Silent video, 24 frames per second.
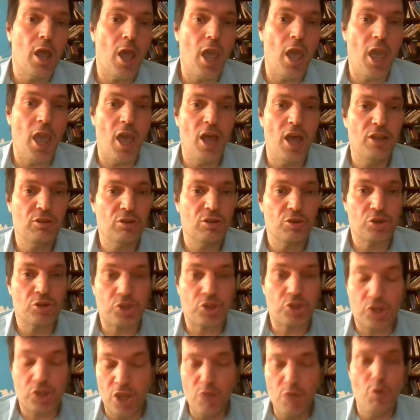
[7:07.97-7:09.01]
And
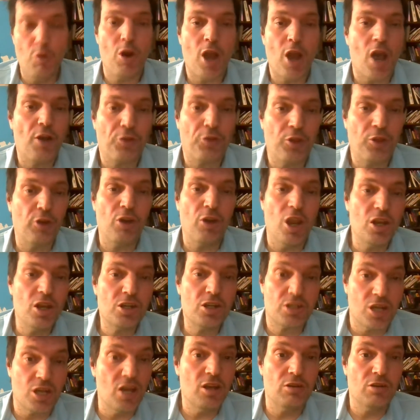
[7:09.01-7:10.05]
she went out there
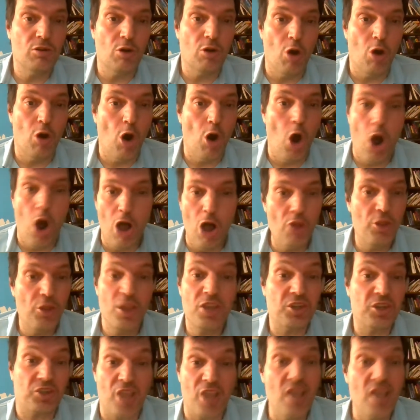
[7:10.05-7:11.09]
and did all
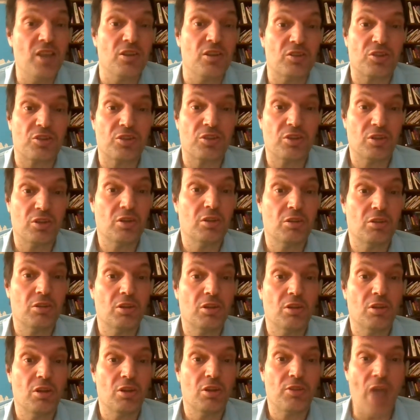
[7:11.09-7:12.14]
these things
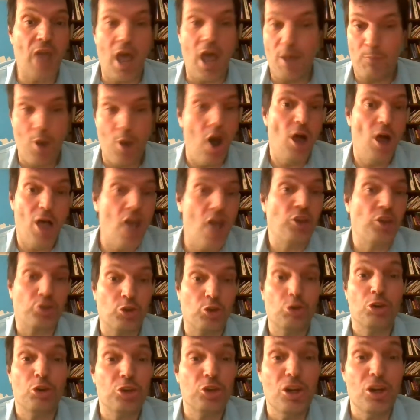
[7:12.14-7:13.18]
that Paul asked
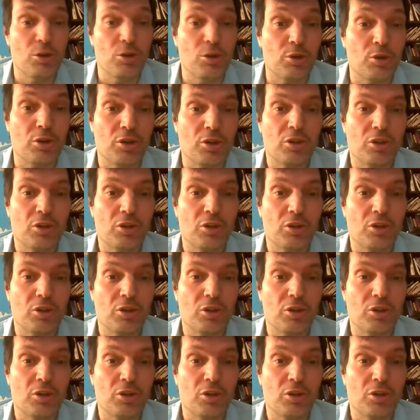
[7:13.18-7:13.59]
her to do.